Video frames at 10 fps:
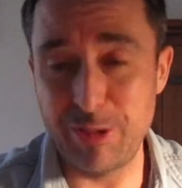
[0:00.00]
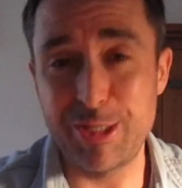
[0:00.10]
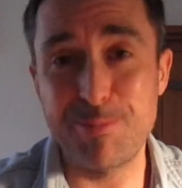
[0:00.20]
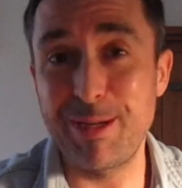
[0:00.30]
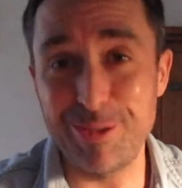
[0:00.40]
a
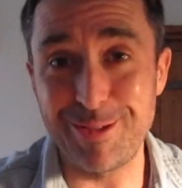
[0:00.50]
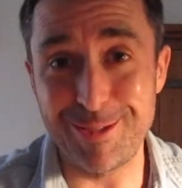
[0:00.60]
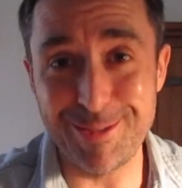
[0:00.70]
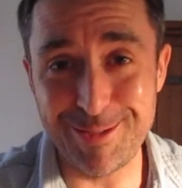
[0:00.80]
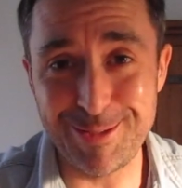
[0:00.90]

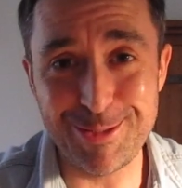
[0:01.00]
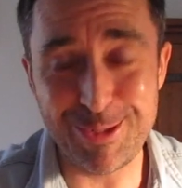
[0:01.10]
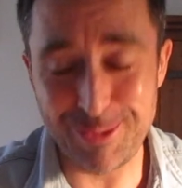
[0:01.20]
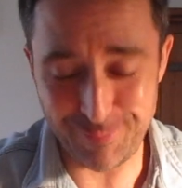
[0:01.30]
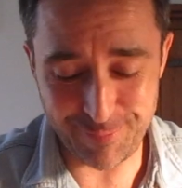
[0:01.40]
speechless
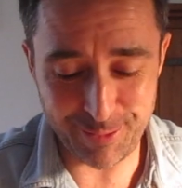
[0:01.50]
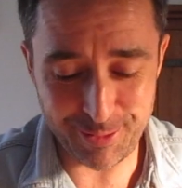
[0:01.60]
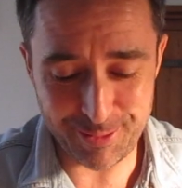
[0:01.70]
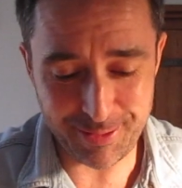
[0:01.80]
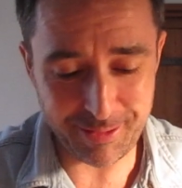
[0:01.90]
sort
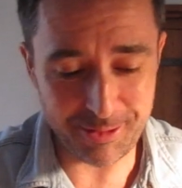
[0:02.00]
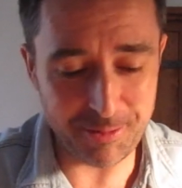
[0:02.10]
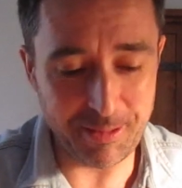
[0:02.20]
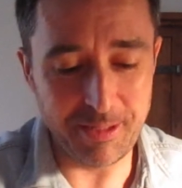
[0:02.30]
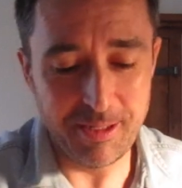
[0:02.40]
of thing
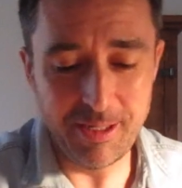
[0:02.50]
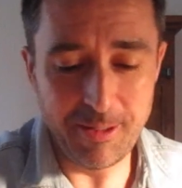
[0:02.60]
coming.